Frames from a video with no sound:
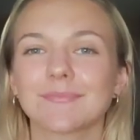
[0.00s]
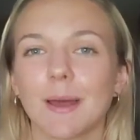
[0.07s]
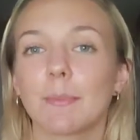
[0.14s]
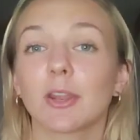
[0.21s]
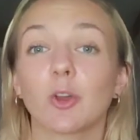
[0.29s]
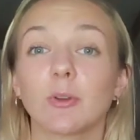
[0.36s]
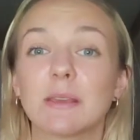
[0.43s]

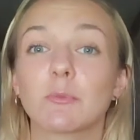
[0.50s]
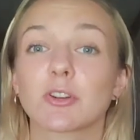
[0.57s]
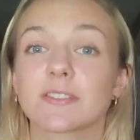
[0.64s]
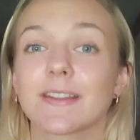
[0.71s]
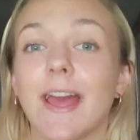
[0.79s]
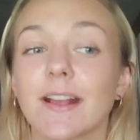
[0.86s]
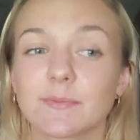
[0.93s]
I'm gonna go eat more
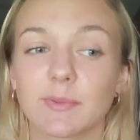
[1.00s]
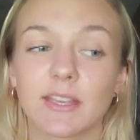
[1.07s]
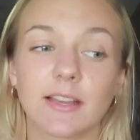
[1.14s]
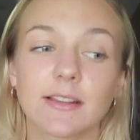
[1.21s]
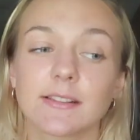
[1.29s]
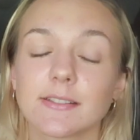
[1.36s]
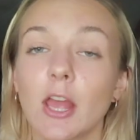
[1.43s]
snacks
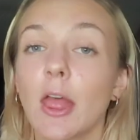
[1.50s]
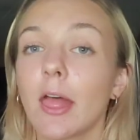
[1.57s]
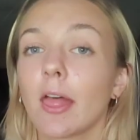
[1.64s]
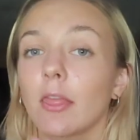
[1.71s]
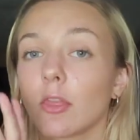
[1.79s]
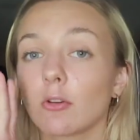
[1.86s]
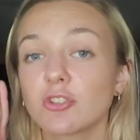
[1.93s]
because
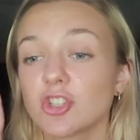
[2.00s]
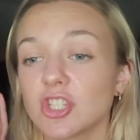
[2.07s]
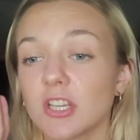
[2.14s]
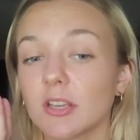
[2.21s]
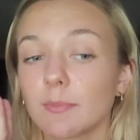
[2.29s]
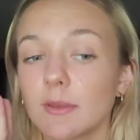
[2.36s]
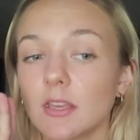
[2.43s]
those
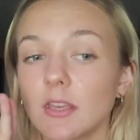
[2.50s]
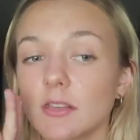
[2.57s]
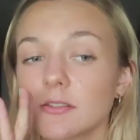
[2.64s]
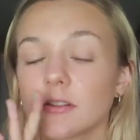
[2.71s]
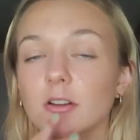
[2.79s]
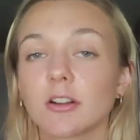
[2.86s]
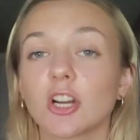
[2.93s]

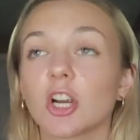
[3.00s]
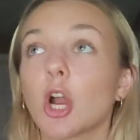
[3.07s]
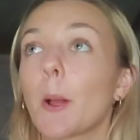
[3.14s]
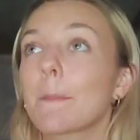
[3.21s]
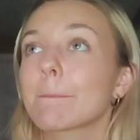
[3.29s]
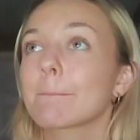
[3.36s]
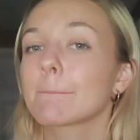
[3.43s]
chickpeas
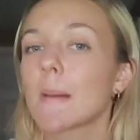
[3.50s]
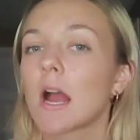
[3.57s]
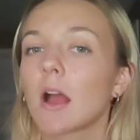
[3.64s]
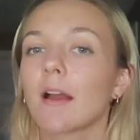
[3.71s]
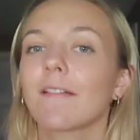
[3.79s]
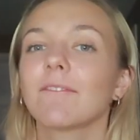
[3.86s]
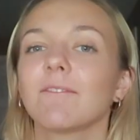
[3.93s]
are
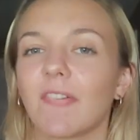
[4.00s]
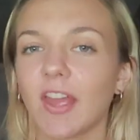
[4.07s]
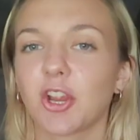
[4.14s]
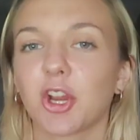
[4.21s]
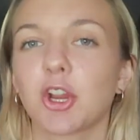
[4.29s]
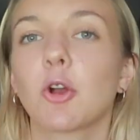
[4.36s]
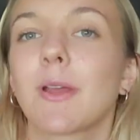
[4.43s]
fire.